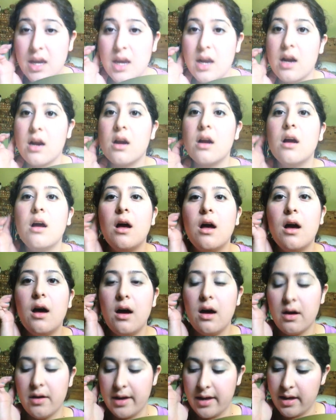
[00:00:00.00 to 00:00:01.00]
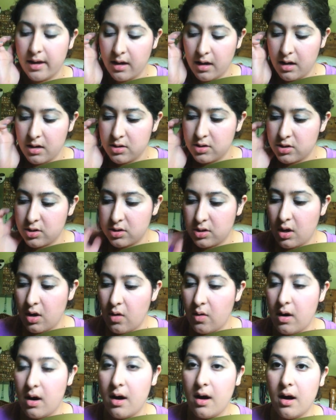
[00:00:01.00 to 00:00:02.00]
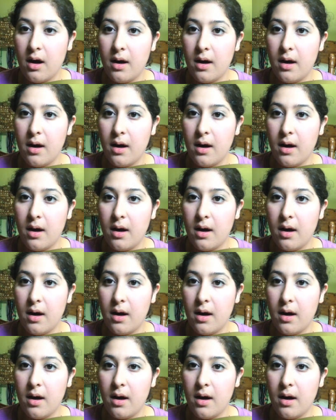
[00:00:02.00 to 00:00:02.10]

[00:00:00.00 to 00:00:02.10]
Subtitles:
care. Okay, so